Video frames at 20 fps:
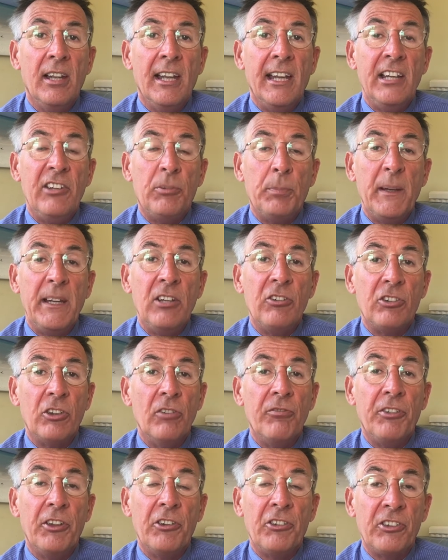He speaks
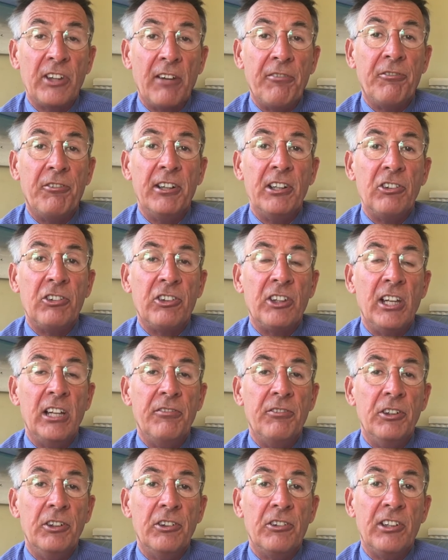of the suffering
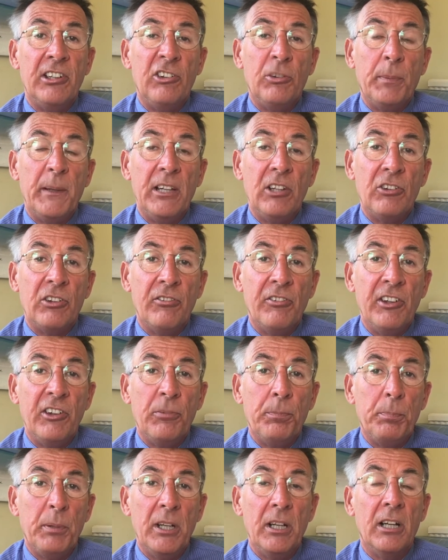servant. He speaks of
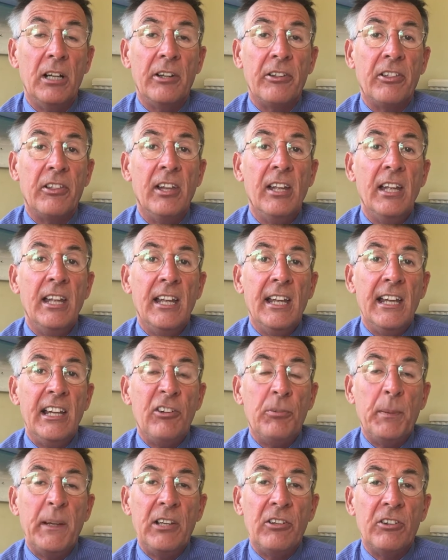his birth. He
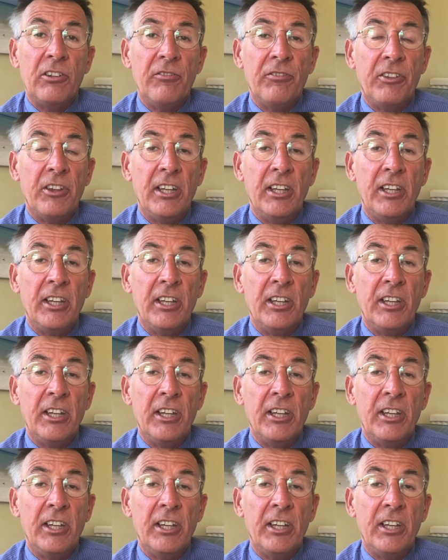speaks of